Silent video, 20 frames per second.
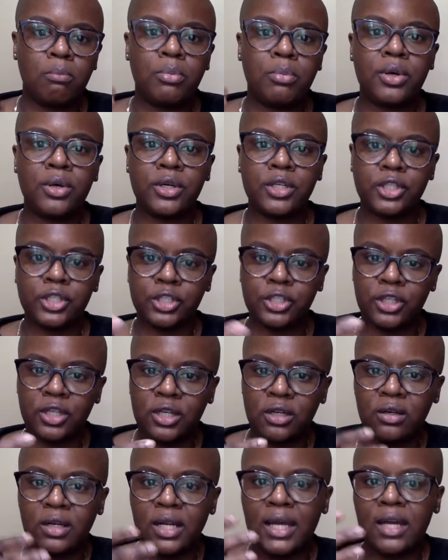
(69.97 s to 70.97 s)
push
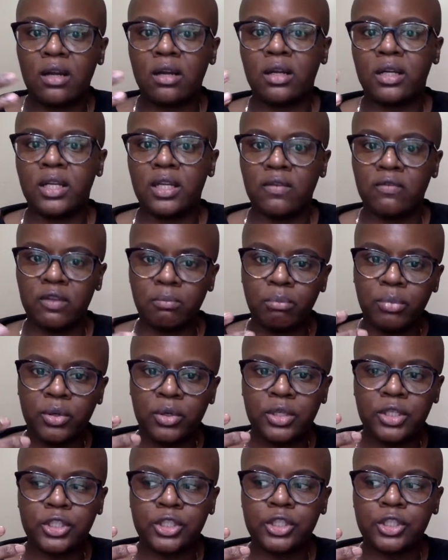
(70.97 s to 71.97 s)
their narrative and
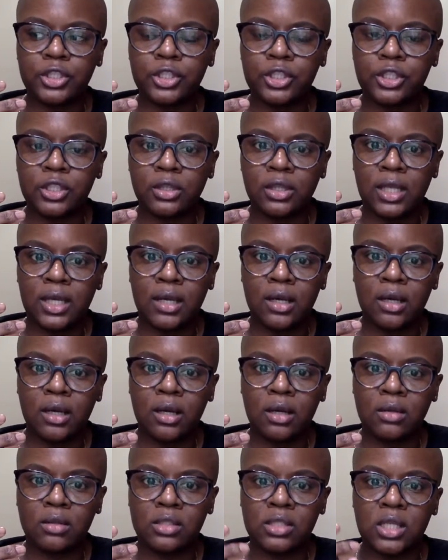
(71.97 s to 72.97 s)
push
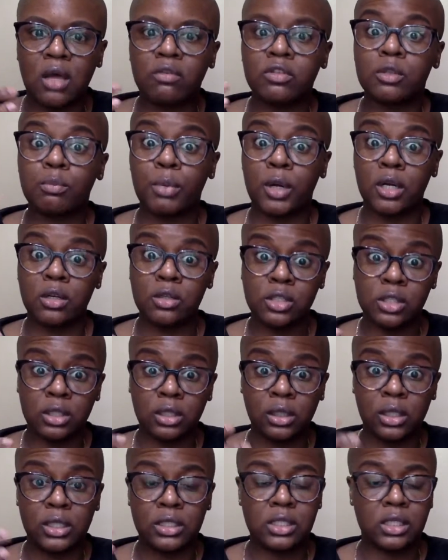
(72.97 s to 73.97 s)
their selves
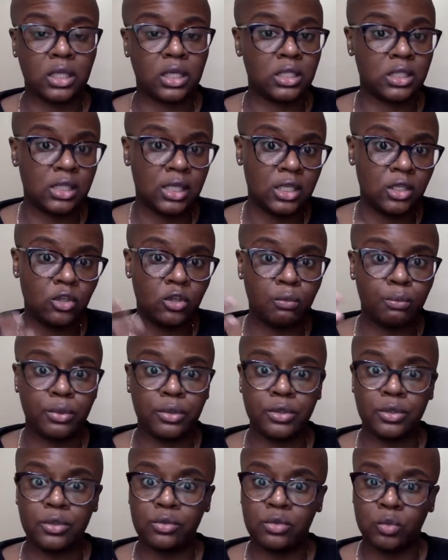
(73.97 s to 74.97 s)
personally to continue to
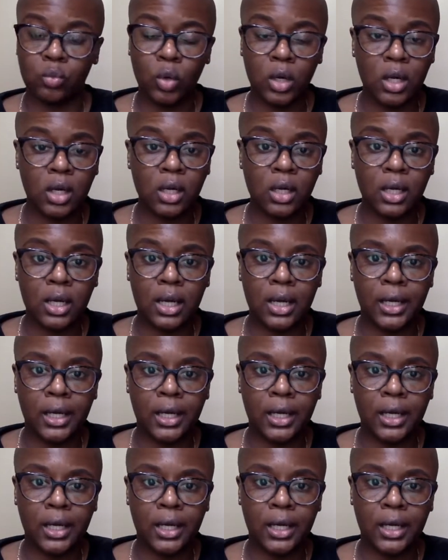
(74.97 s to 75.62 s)
produce work.